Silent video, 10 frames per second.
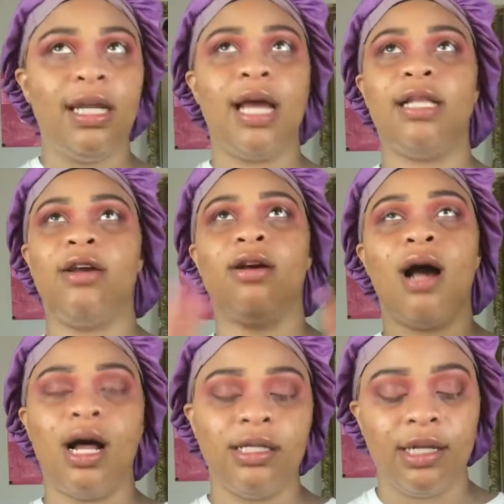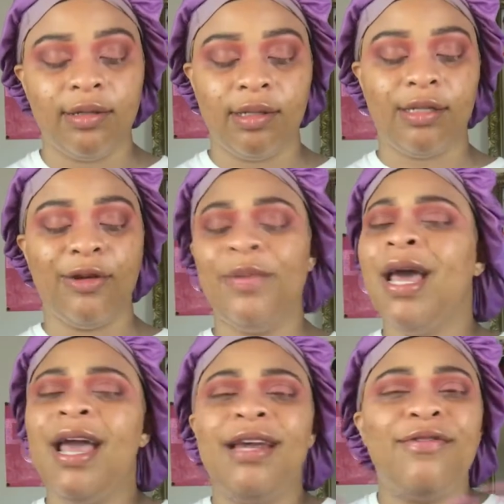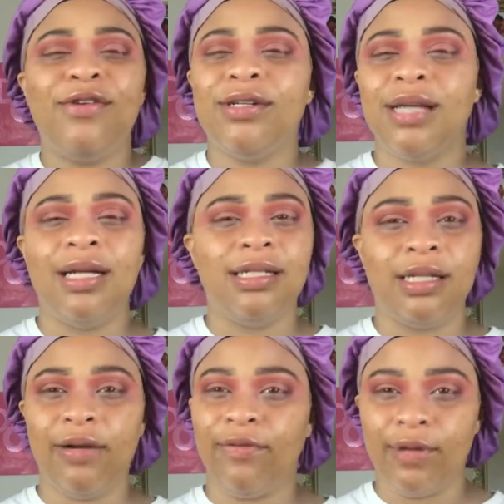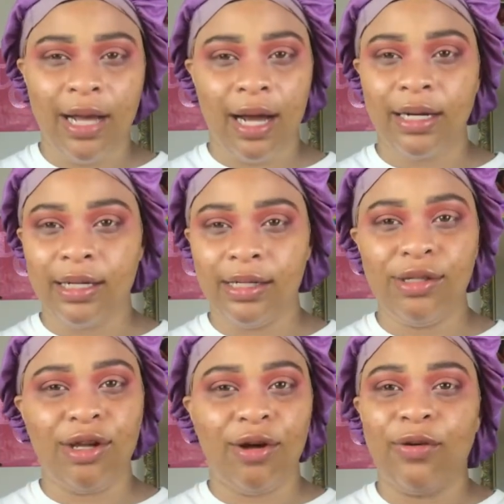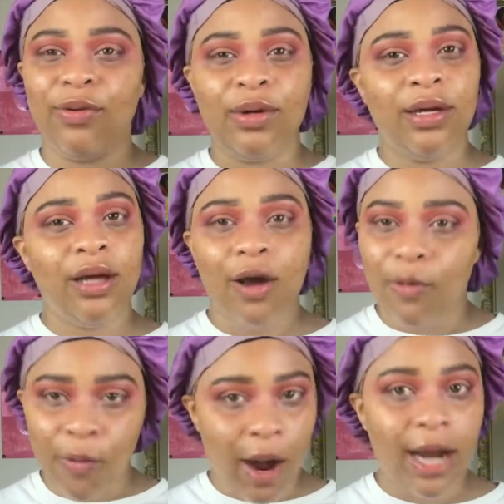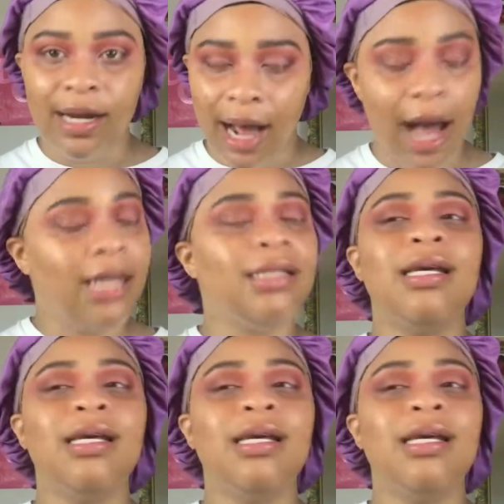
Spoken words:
Like, their concepts is dope, and of course I just love Rihanna, so why not?